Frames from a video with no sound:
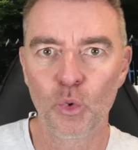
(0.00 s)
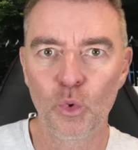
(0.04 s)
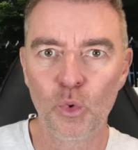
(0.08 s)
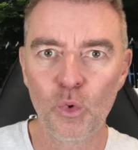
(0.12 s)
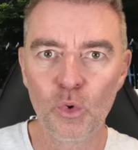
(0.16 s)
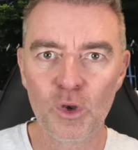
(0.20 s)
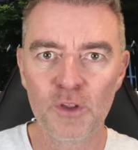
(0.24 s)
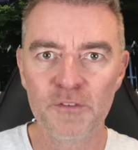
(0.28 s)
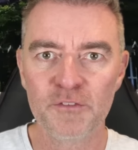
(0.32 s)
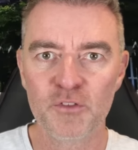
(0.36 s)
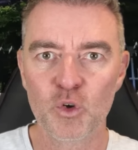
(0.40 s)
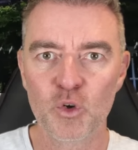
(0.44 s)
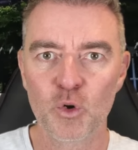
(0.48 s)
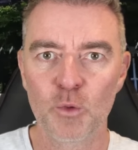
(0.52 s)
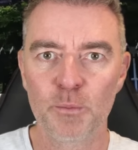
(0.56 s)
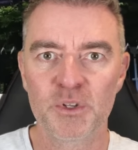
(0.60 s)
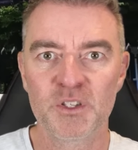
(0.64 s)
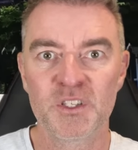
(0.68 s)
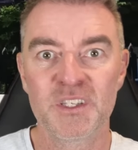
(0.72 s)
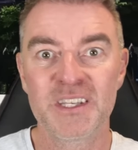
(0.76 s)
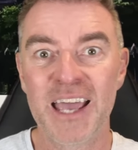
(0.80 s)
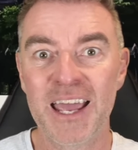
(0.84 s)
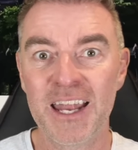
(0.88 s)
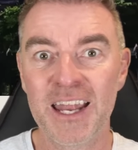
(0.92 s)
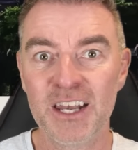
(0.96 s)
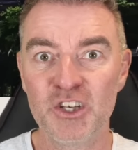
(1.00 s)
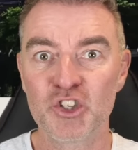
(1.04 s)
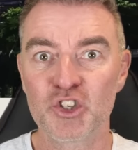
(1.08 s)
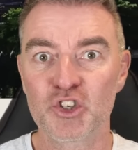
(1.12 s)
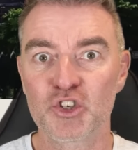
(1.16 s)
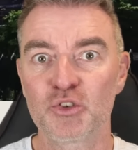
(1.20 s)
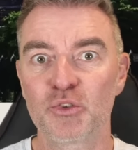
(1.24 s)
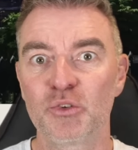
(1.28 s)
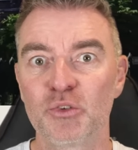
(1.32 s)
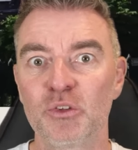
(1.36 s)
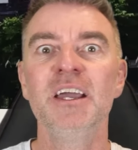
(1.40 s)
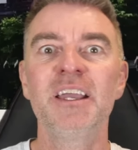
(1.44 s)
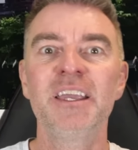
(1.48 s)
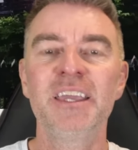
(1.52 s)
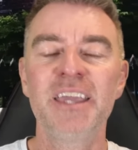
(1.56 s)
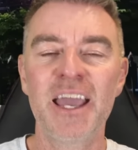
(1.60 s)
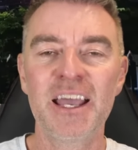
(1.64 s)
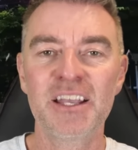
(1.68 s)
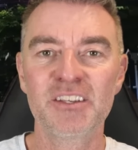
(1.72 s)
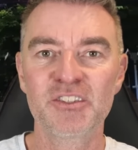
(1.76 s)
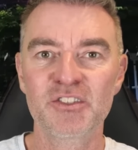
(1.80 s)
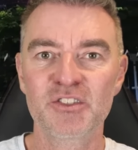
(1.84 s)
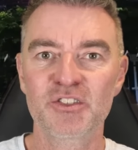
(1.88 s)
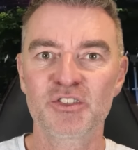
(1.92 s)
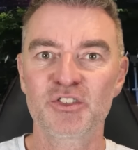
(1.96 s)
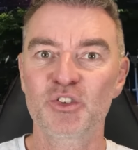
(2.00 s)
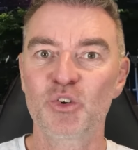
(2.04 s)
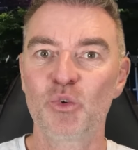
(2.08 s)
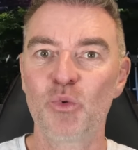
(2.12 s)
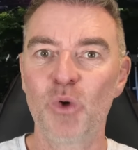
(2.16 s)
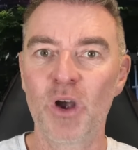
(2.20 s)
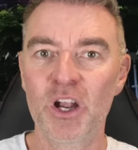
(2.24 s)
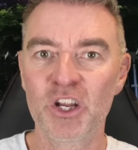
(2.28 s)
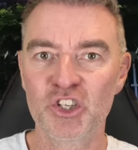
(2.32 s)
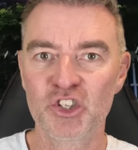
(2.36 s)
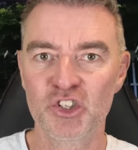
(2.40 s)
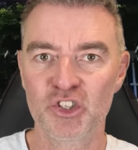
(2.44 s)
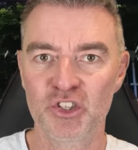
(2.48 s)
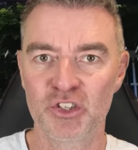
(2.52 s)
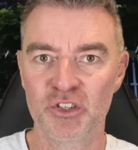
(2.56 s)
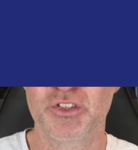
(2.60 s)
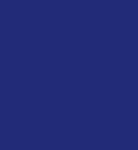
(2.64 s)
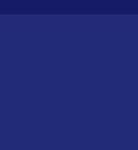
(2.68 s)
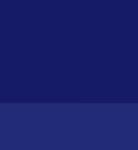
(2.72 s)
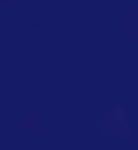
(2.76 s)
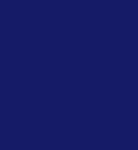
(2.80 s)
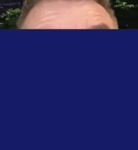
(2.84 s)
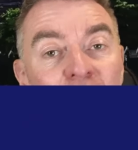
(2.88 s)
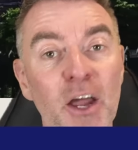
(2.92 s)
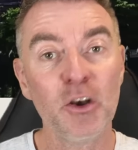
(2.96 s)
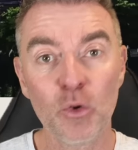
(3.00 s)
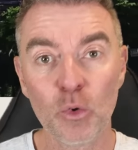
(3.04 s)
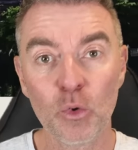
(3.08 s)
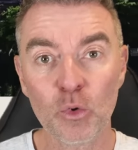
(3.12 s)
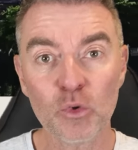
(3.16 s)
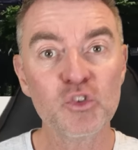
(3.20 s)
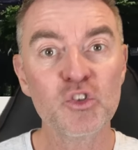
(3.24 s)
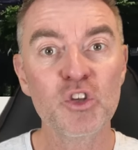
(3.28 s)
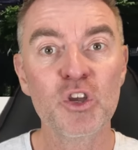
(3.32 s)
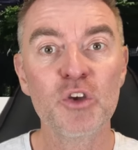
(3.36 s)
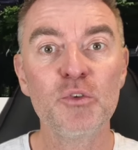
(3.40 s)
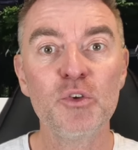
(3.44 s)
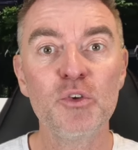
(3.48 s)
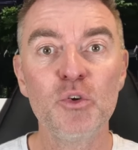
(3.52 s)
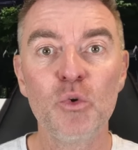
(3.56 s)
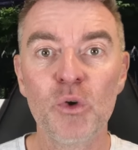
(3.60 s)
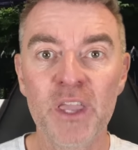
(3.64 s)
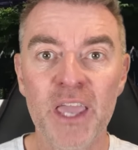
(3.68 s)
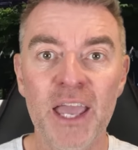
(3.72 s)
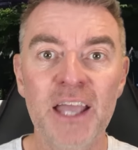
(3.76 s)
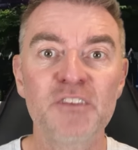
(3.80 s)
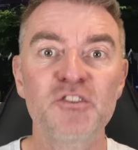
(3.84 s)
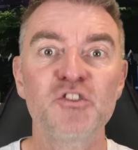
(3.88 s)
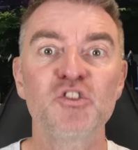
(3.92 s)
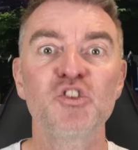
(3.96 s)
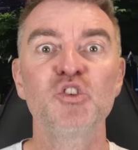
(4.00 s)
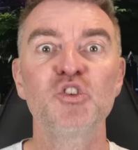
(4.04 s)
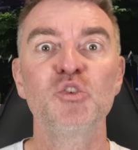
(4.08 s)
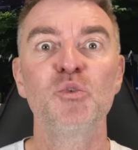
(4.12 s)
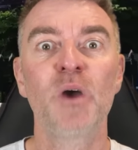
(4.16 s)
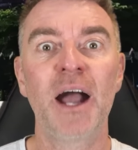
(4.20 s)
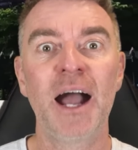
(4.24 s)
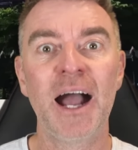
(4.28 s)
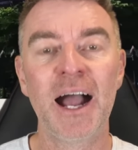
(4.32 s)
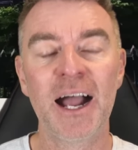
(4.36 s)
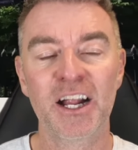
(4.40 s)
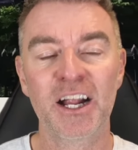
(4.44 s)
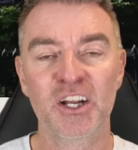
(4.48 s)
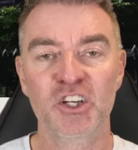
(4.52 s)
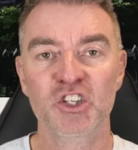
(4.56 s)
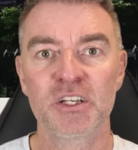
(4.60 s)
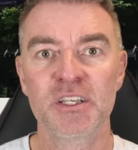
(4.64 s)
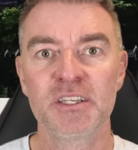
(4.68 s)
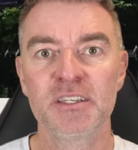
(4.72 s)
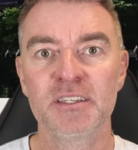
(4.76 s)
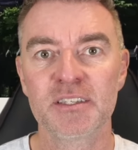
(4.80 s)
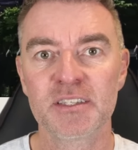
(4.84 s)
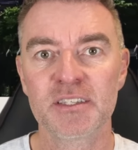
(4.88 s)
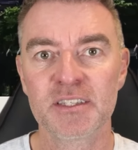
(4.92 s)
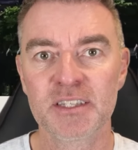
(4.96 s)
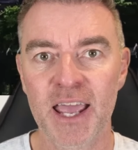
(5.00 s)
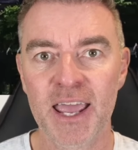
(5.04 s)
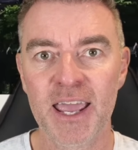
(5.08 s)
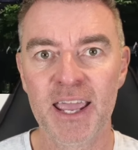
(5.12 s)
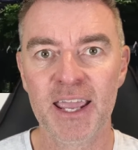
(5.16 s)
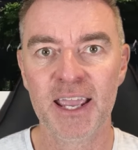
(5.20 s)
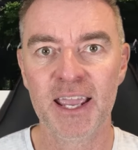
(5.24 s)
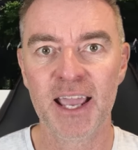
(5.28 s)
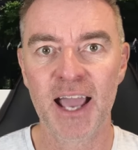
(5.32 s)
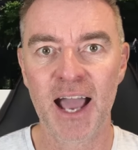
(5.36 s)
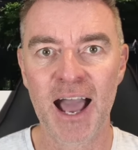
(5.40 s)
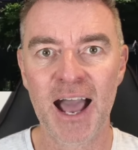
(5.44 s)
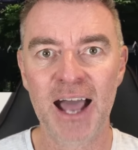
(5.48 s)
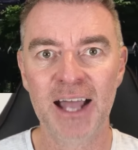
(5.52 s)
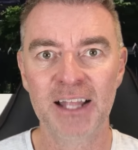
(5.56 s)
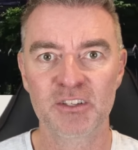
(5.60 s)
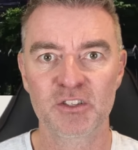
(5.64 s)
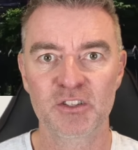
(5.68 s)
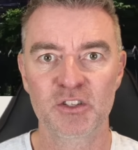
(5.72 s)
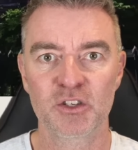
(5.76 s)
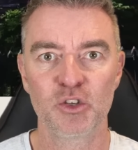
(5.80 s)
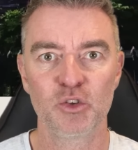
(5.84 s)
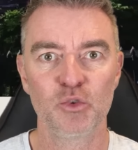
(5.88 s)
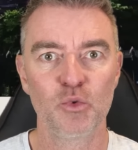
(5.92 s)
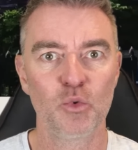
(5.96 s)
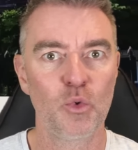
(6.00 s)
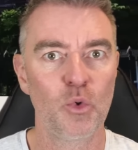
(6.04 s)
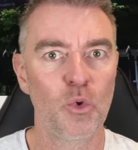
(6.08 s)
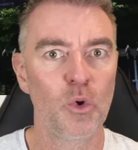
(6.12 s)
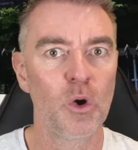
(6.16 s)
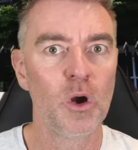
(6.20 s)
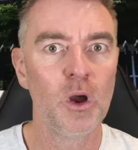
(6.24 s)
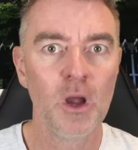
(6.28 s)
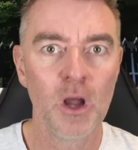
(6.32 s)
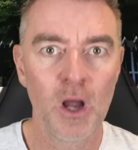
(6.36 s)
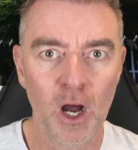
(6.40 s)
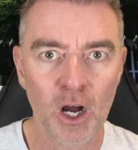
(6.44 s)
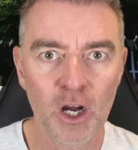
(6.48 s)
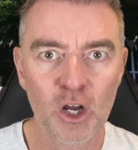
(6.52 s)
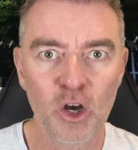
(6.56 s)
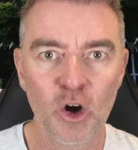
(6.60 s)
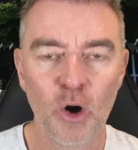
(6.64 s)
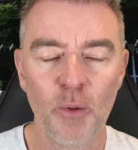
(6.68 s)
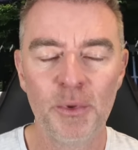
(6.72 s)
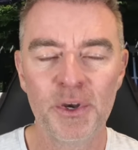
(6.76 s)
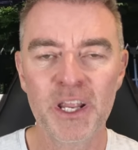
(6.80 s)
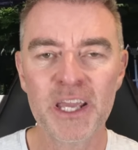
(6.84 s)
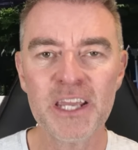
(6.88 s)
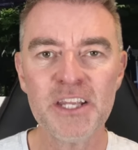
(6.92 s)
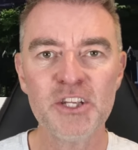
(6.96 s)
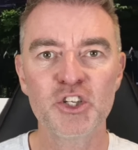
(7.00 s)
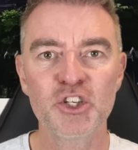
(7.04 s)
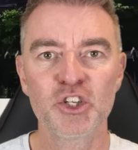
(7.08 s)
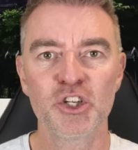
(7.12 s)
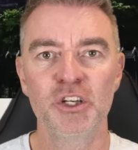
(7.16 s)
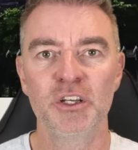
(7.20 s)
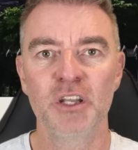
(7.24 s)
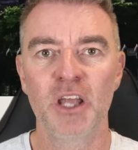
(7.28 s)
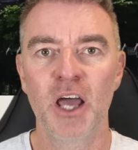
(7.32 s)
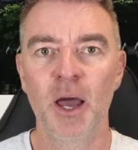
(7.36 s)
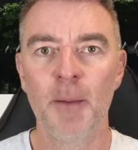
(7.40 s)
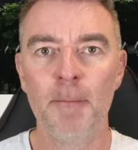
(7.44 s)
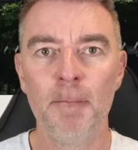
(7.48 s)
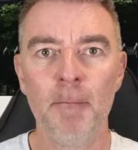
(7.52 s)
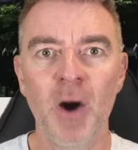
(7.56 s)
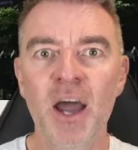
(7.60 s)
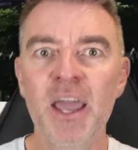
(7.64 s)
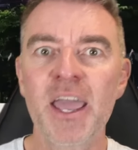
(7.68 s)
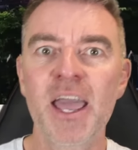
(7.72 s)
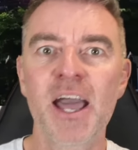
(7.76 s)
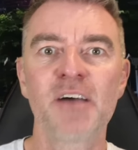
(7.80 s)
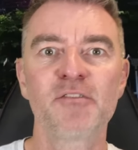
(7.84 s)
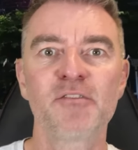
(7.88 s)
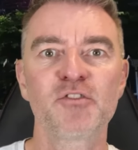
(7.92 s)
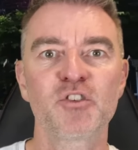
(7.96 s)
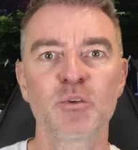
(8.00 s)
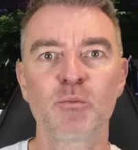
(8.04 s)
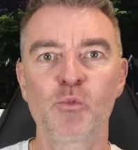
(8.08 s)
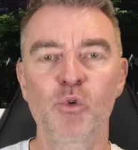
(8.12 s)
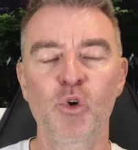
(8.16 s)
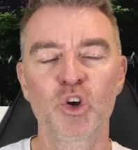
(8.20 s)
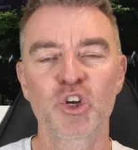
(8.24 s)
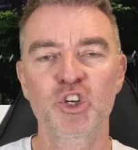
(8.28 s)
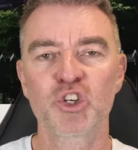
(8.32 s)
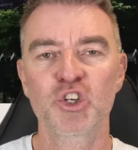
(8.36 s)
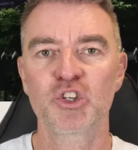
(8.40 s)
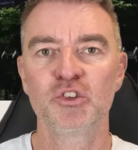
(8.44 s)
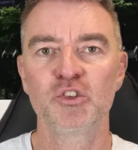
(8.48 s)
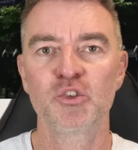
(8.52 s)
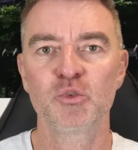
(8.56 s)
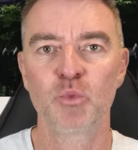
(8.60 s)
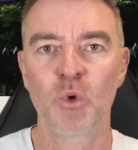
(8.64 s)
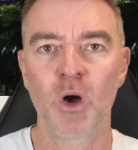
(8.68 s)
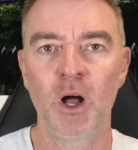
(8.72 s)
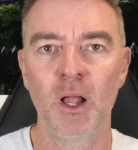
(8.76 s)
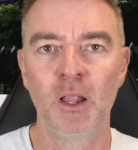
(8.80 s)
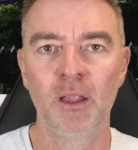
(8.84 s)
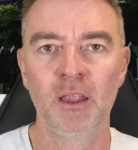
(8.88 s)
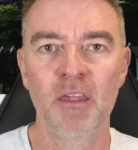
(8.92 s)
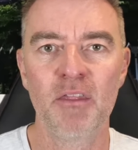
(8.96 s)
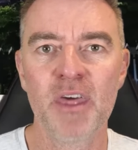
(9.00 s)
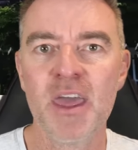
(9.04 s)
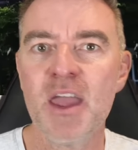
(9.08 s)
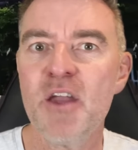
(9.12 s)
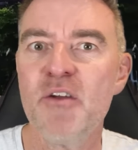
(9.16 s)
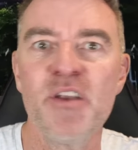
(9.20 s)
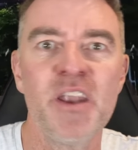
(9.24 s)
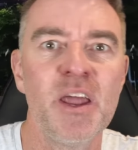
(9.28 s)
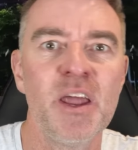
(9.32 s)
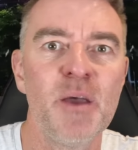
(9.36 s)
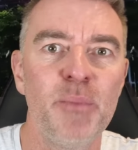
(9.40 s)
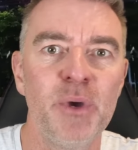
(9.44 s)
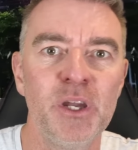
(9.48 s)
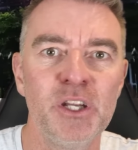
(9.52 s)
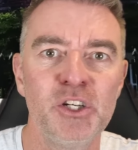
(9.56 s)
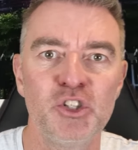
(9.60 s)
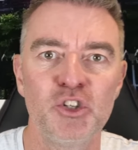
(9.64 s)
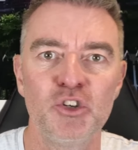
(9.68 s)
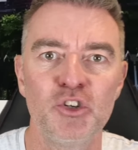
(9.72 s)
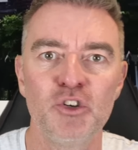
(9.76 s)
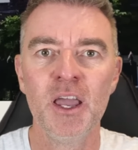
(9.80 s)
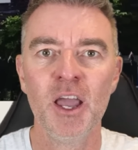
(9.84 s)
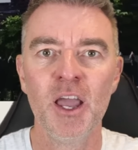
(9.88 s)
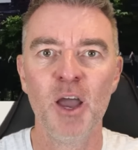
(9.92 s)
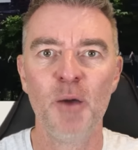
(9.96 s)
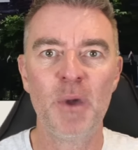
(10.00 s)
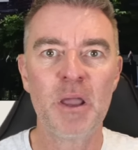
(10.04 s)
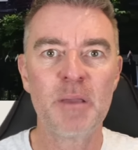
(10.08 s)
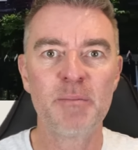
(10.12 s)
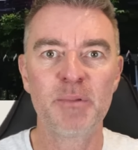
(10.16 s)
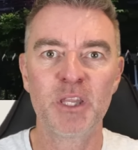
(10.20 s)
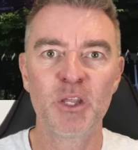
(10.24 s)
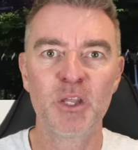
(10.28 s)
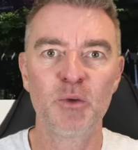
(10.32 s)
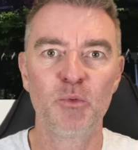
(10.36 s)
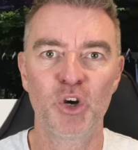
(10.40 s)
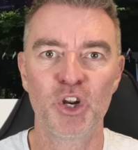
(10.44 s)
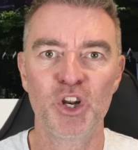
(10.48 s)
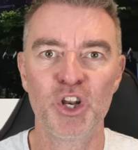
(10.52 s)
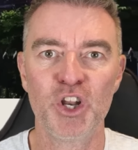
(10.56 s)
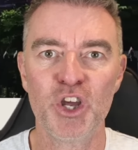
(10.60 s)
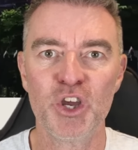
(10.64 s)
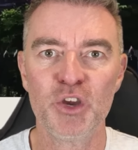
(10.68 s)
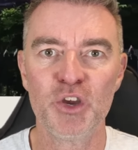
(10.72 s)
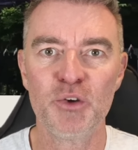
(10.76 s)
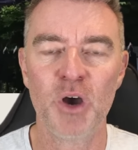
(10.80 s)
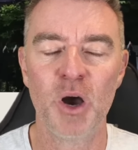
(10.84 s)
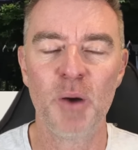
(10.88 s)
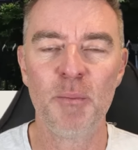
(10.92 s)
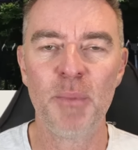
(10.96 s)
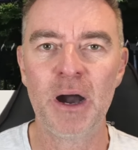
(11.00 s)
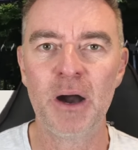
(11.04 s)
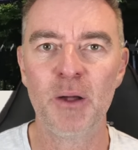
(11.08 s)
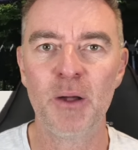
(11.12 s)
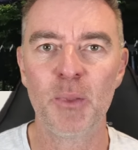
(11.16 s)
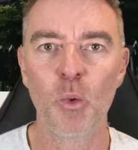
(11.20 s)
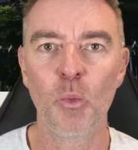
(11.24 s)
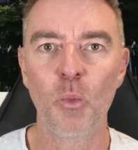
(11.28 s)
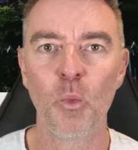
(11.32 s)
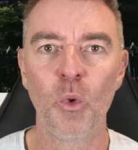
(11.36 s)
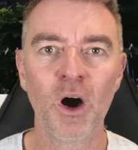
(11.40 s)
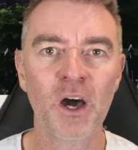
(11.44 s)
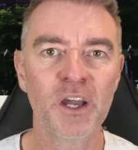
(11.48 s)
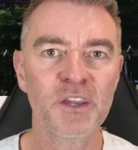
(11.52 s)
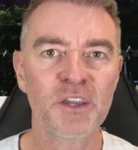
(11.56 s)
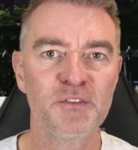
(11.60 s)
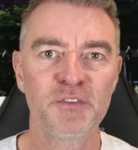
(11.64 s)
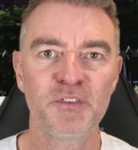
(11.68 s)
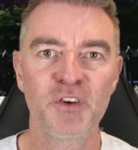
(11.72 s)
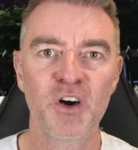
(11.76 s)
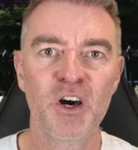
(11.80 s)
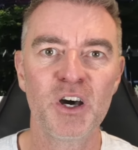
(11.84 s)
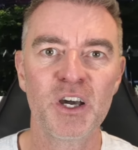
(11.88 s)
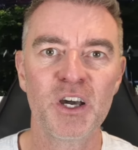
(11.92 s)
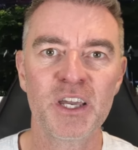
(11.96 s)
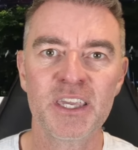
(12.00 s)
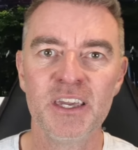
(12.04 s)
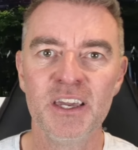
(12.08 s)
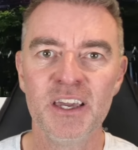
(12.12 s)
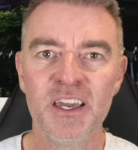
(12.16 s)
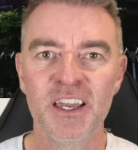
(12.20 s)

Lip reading: all of your potential guests' questions and also your guests who are actually staying at your accommodation and might have some questions while they're there in their bedroom. Maybe they want to know about the Wi-Fi,